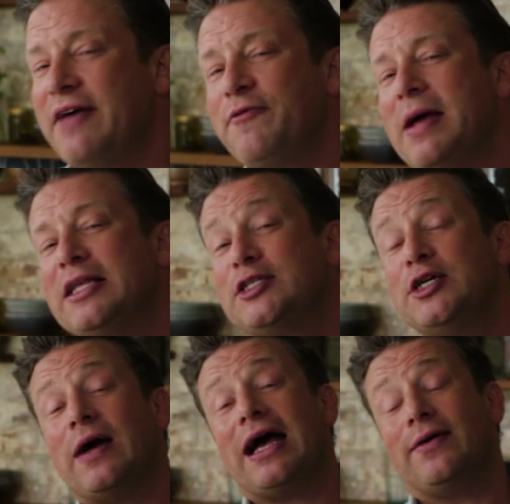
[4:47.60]
that for about
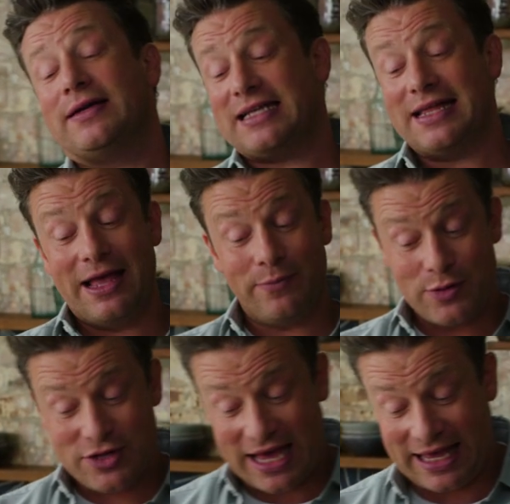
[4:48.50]
two hours, and then
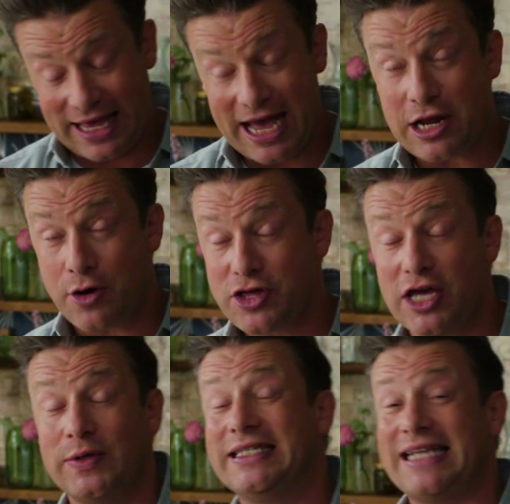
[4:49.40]
we'll check it and I'll show
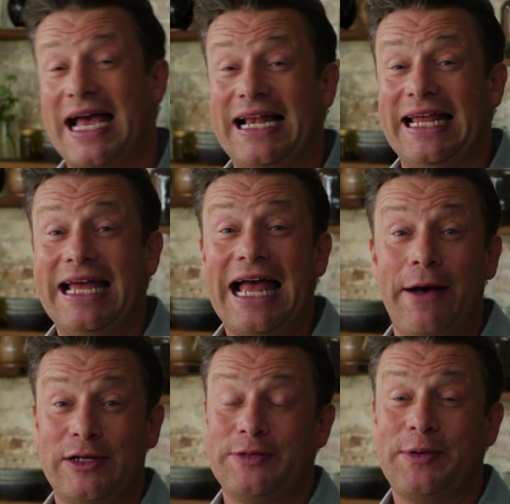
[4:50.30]
you exactly
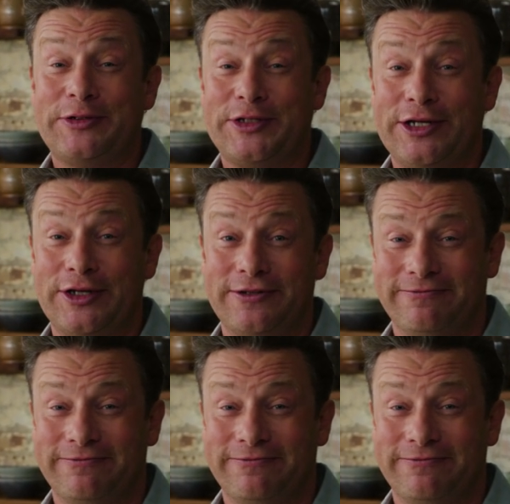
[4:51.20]
how it's supposed to look.